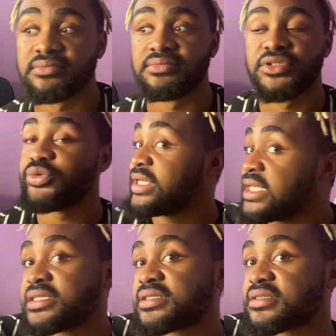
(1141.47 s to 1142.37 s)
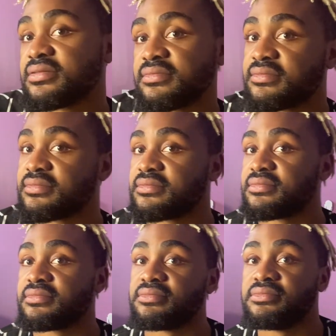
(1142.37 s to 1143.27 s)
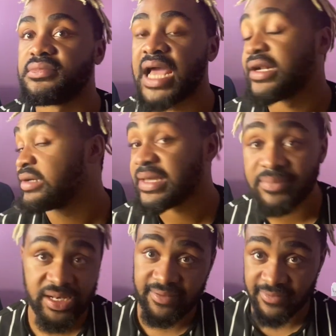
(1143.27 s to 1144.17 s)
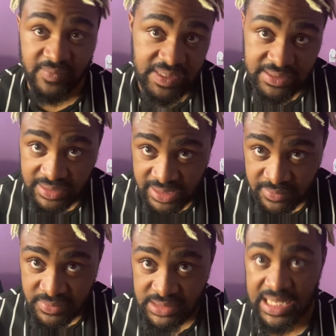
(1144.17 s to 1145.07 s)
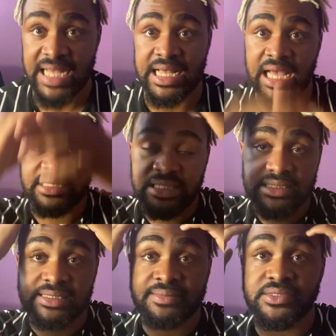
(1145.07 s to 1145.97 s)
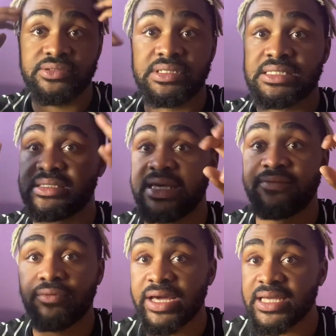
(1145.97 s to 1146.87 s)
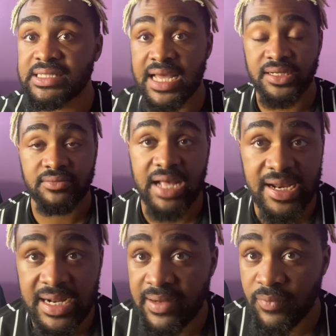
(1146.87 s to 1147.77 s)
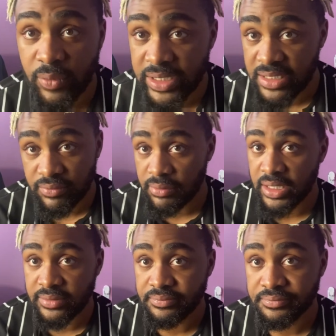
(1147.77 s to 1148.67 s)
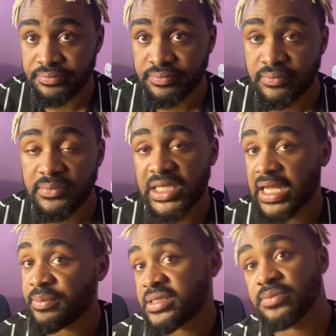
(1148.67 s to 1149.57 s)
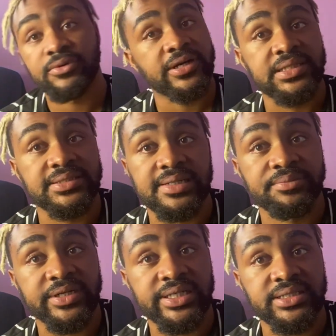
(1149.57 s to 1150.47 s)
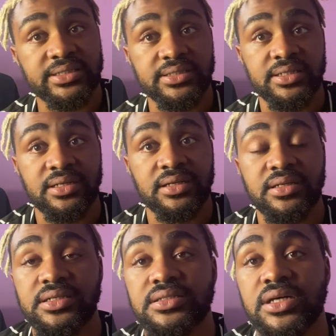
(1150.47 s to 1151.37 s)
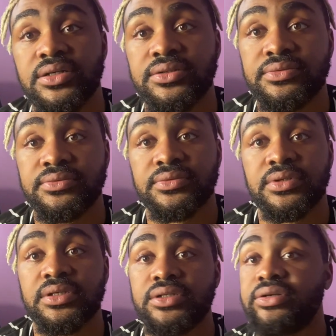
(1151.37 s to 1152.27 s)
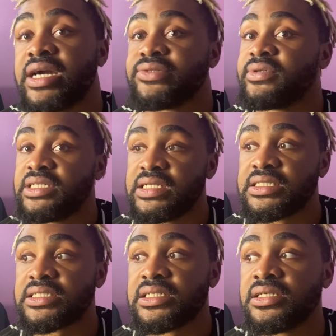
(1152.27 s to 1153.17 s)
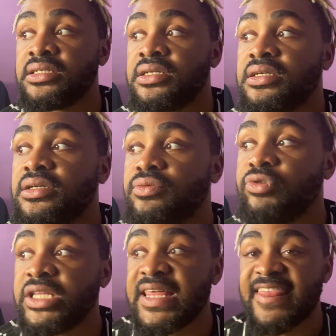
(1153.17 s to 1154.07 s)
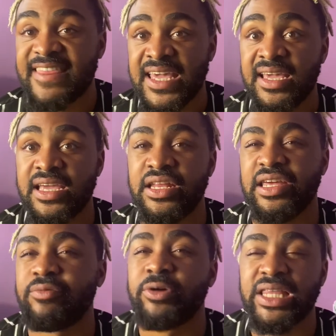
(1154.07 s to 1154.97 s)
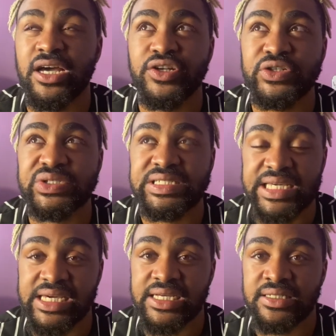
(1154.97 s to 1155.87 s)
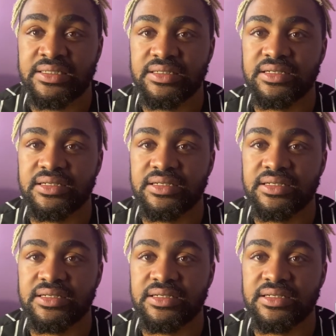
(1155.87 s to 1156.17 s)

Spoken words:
tweets? I don't get money from these celebs. These celebs do these giveaways. I never want to give away, and I'd be supporting these celebrities. So you guys really need to really think and really understand